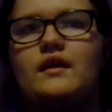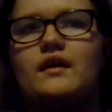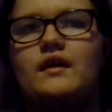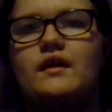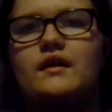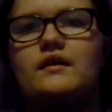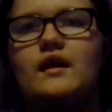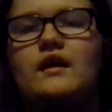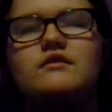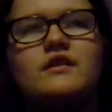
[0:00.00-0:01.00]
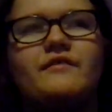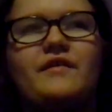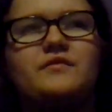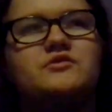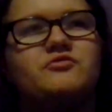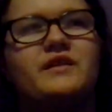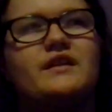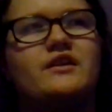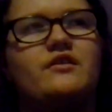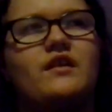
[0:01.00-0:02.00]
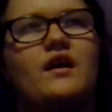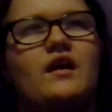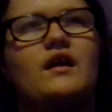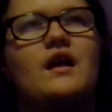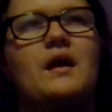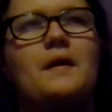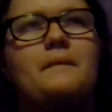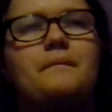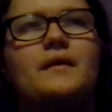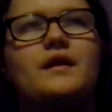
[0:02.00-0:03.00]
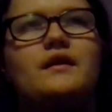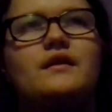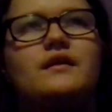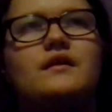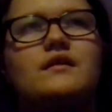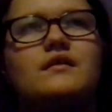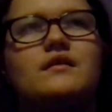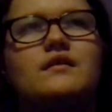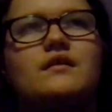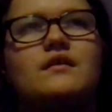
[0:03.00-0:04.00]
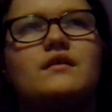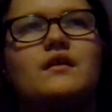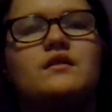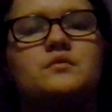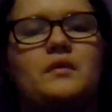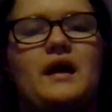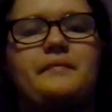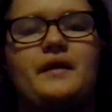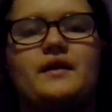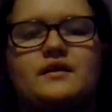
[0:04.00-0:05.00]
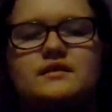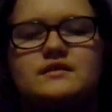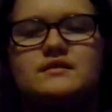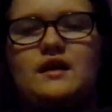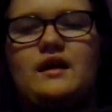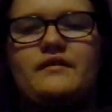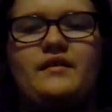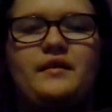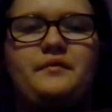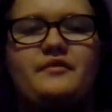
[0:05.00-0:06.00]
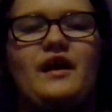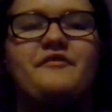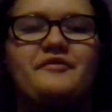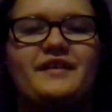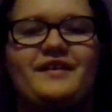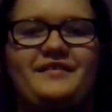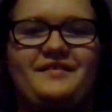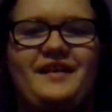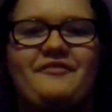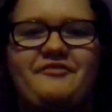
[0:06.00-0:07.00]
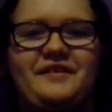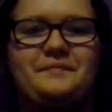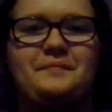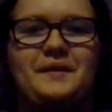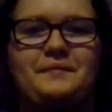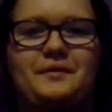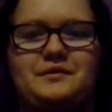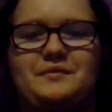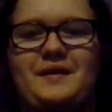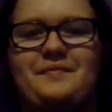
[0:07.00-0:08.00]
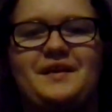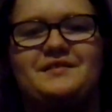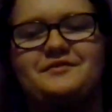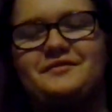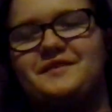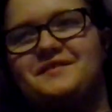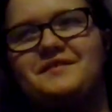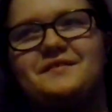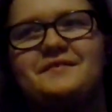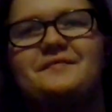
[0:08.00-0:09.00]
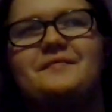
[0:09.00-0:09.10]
And I don't know if I was reading or not, but on the Wattpad, because I read people's Wattpad stories too.